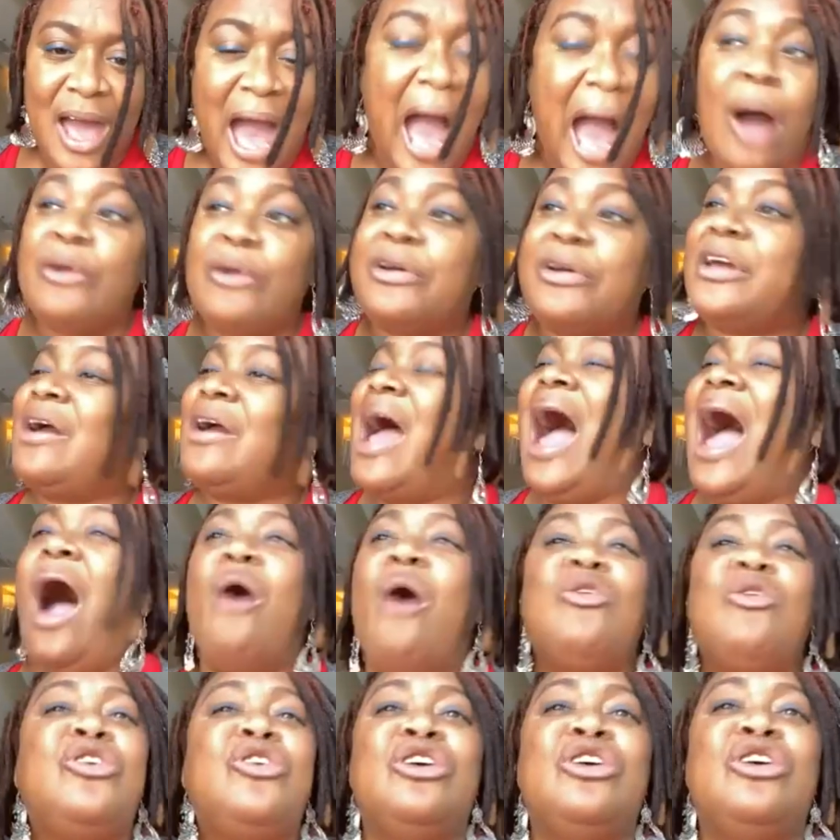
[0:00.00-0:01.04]
I don't care how
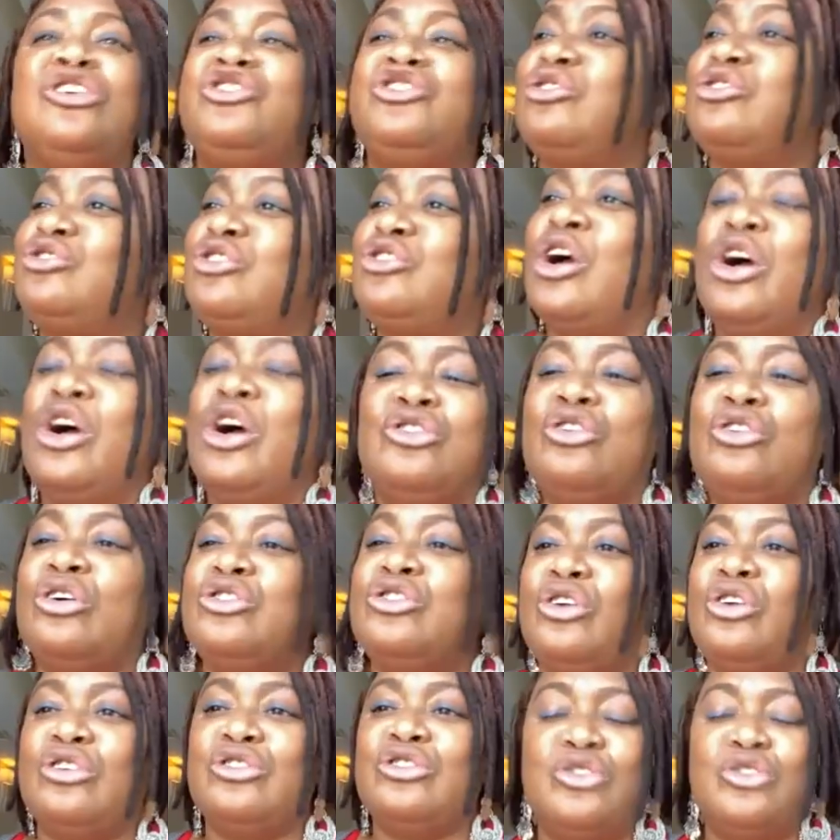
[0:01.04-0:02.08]
good
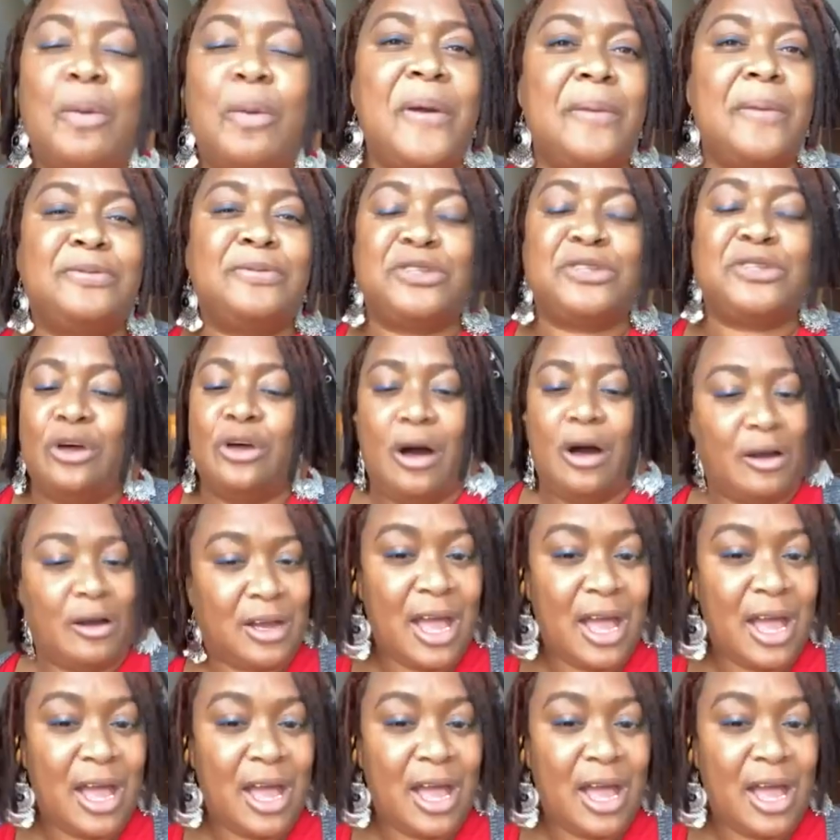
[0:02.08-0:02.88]
your pips look.